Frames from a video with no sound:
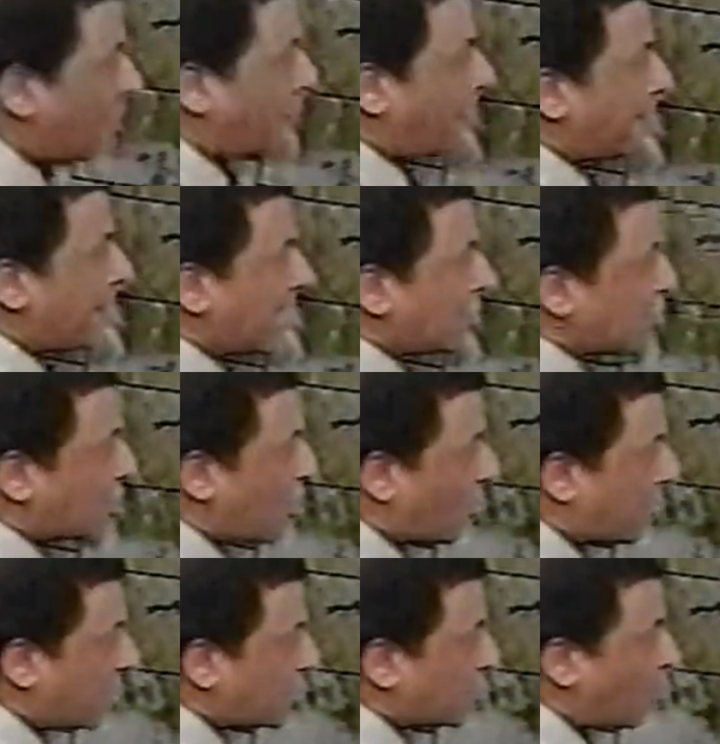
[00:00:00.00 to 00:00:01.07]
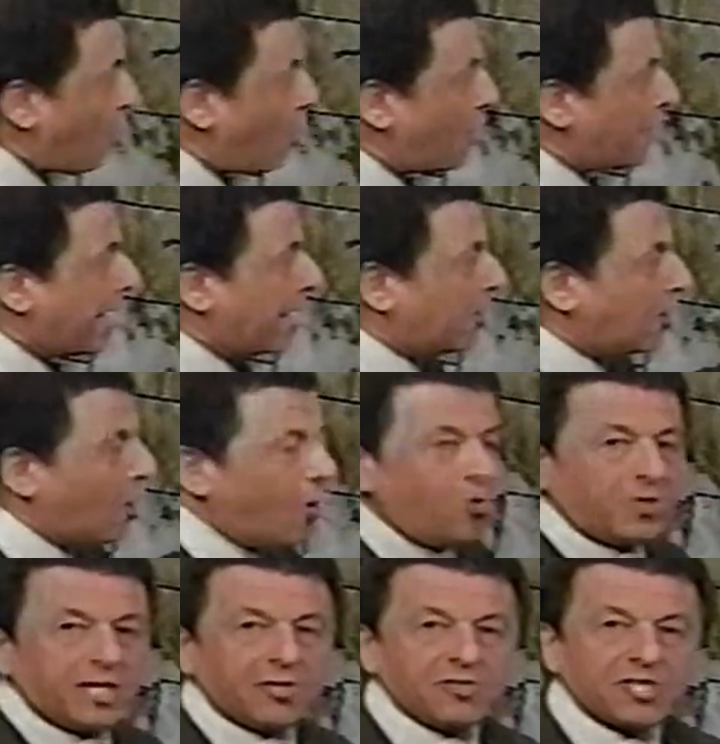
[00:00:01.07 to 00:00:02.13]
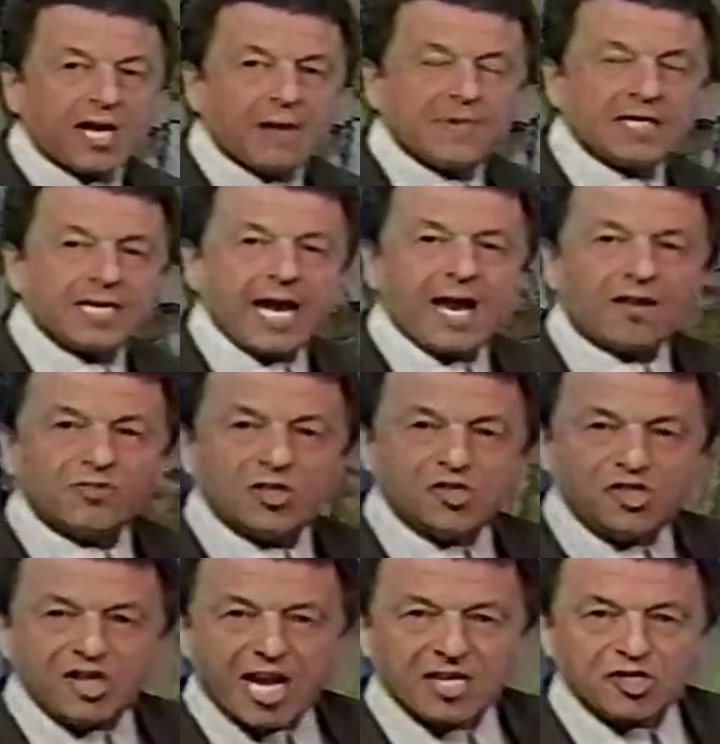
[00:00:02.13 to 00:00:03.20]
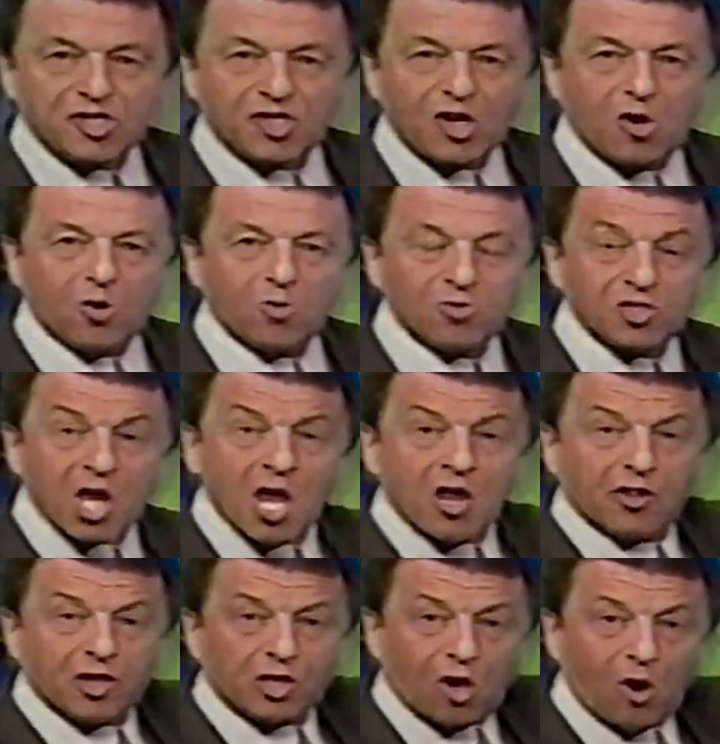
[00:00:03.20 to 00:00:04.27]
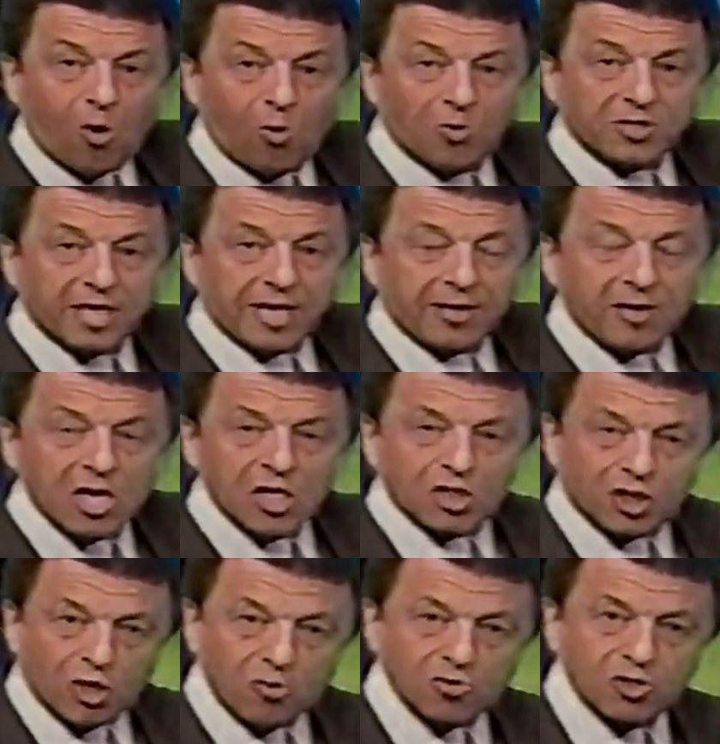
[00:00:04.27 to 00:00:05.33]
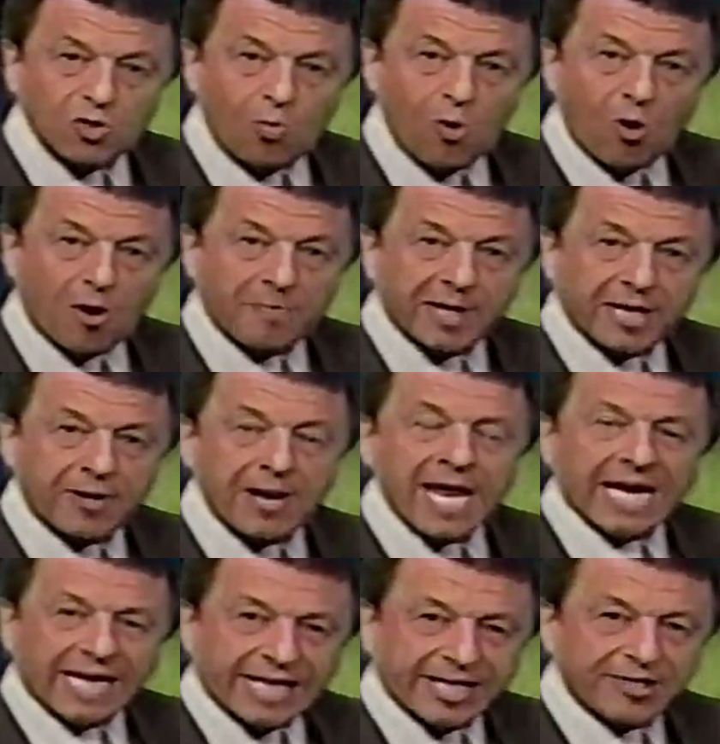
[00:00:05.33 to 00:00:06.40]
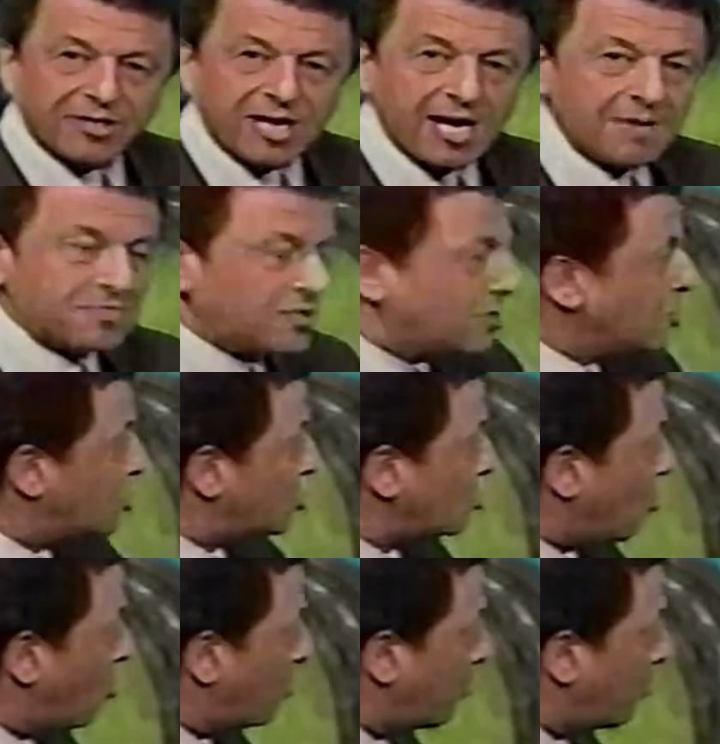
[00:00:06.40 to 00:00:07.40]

of Mexico. That's warm air, cold air is coming down. The jet shows the cold air, shows the warm air, here comes the storm,